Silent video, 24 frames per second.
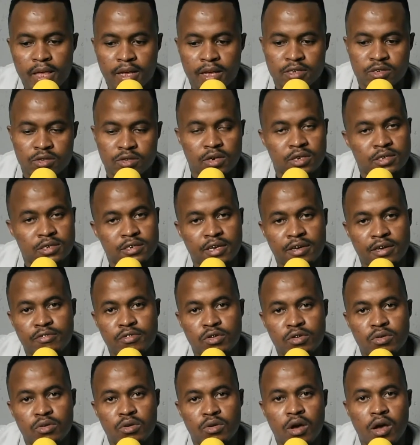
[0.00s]
It's going to save
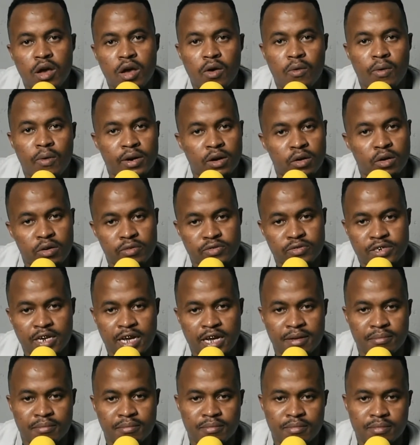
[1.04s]
you quite a lot of
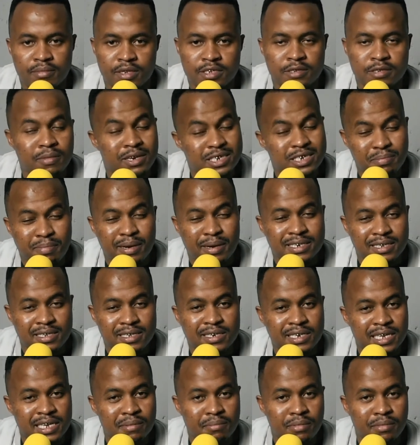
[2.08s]
time. It's much better
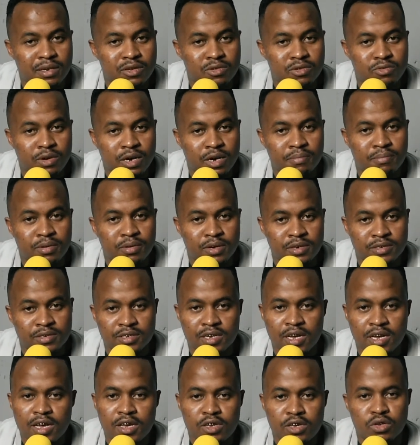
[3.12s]
than email, right? Because
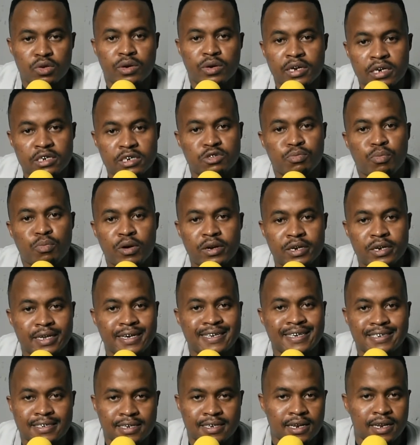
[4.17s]
you can respond
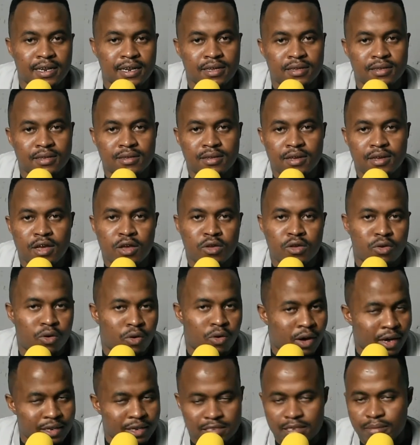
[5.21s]
instantly. Your
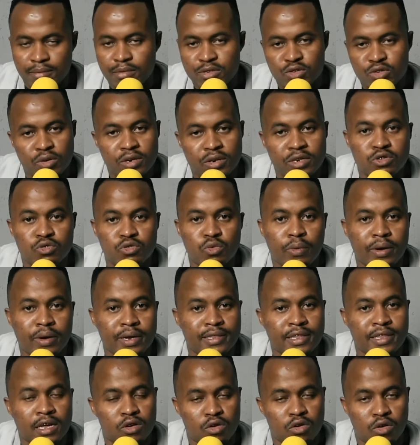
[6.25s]
customers don't need to
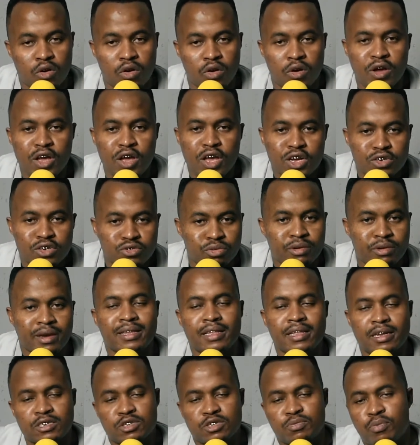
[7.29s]
wait that long to
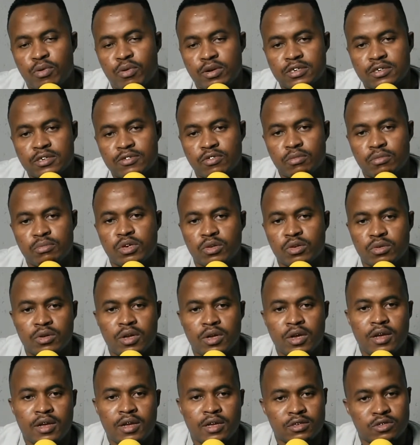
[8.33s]
get a response from you.
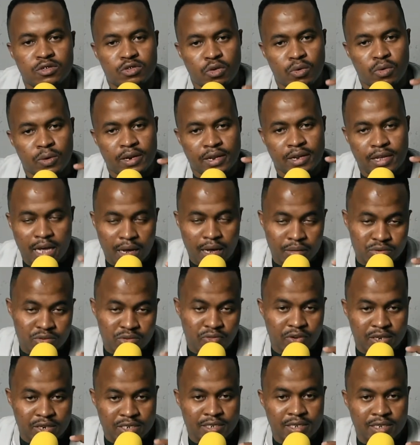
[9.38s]
So when it comes to
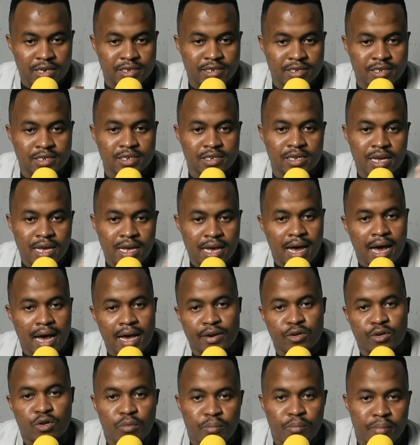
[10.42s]
functionality, I
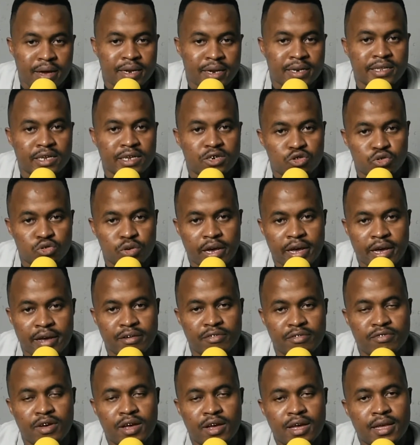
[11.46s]
recommend that you
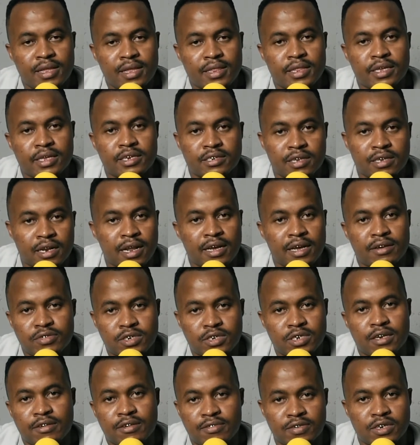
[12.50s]
have this live
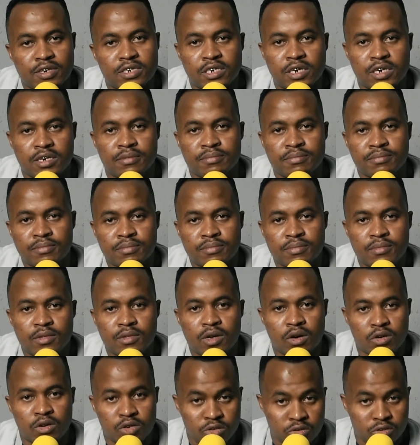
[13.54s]
chat feature
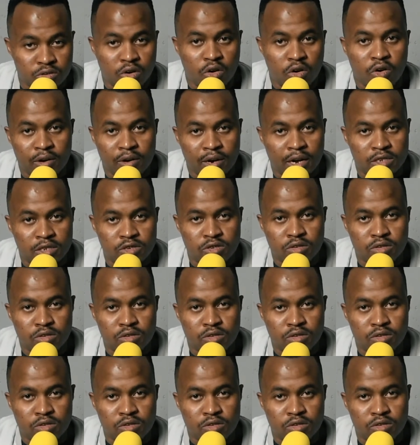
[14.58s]
on your online